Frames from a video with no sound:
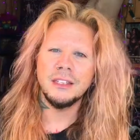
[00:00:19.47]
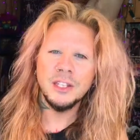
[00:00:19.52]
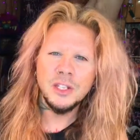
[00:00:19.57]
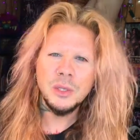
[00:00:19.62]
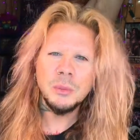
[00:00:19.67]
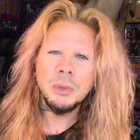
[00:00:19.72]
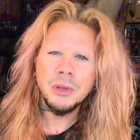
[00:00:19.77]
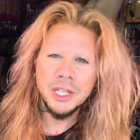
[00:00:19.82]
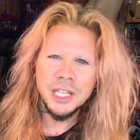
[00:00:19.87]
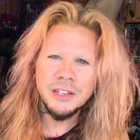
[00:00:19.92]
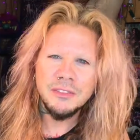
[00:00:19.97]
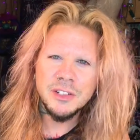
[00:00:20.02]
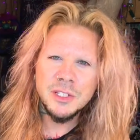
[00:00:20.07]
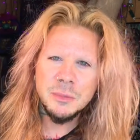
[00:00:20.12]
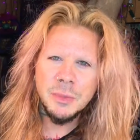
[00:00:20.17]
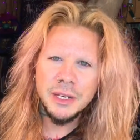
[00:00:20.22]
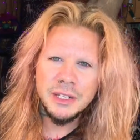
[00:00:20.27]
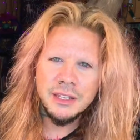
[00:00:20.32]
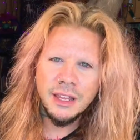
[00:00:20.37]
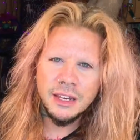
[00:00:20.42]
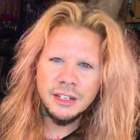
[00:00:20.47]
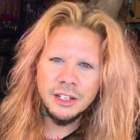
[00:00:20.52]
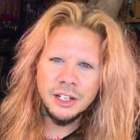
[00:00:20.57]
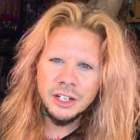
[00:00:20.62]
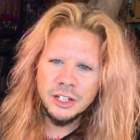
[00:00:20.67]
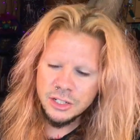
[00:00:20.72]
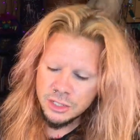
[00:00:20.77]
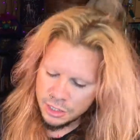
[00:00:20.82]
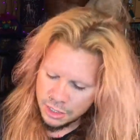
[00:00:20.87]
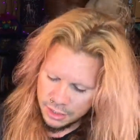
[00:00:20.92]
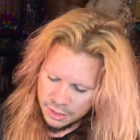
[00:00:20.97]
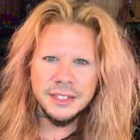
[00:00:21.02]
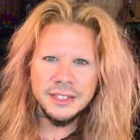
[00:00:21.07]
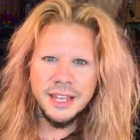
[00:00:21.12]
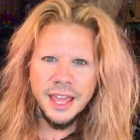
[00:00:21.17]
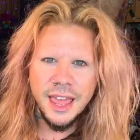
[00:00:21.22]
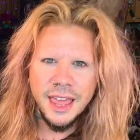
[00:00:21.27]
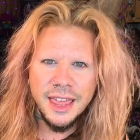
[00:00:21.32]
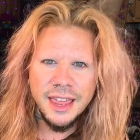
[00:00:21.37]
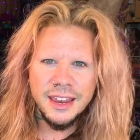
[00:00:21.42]
Can you believe it's been 10 years?
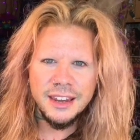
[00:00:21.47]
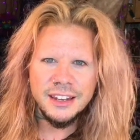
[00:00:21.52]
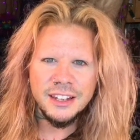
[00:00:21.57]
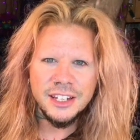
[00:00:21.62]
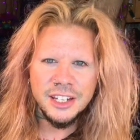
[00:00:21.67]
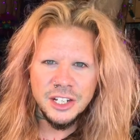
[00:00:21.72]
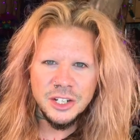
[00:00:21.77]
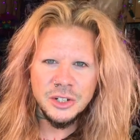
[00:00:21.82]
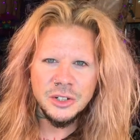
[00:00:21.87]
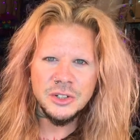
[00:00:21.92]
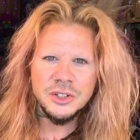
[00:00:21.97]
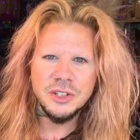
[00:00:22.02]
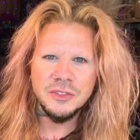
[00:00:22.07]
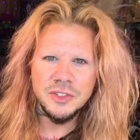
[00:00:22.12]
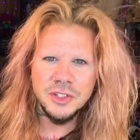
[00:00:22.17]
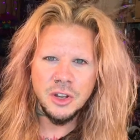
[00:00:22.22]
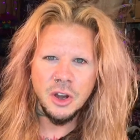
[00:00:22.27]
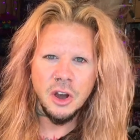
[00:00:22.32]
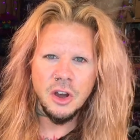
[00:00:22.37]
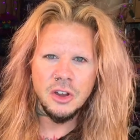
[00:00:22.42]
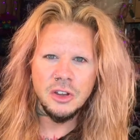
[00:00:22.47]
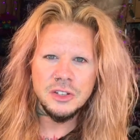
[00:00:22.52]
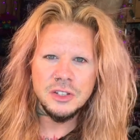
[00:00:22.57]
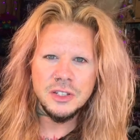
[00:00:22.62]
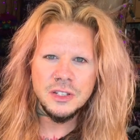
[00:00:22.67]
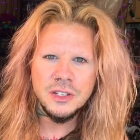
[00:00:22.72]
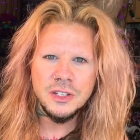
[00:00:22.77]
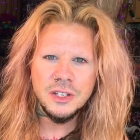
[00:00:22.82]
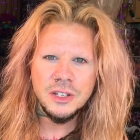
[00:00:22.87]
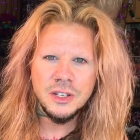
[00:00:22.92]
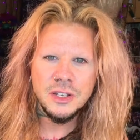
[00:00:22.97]
10 years of Skullz.